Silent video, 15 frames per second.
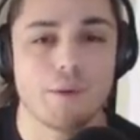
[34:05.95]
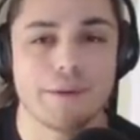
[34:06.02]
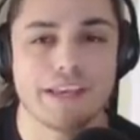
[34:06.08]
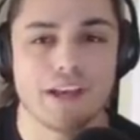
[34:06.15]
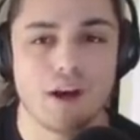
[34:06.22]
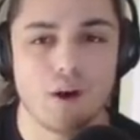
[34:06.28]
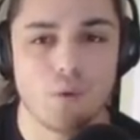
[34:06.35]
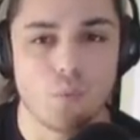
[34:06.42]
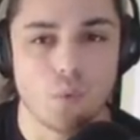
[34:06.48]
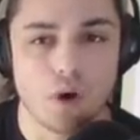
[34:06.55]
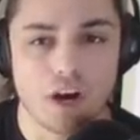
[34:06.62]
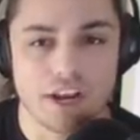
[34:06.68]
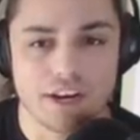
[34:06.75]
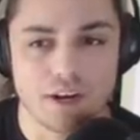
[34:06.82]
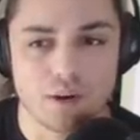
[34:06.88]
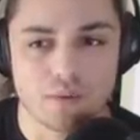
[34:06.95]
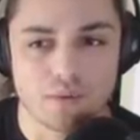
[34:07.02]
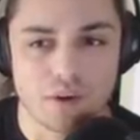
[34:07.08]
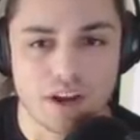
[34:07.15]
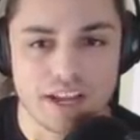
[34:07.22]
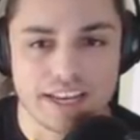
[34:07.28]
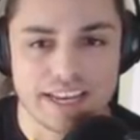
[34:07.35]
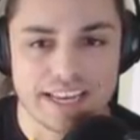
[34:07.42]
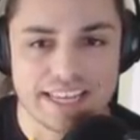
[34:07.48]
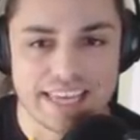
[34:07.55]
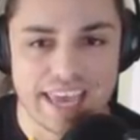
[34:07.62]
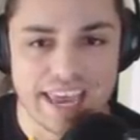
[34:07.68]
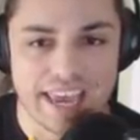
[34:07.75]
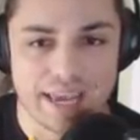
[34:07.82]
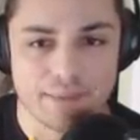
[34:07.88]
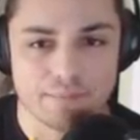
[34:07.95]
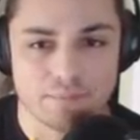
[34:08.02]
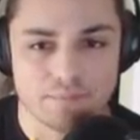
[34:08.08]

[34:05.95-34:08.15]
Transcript: we go one run game.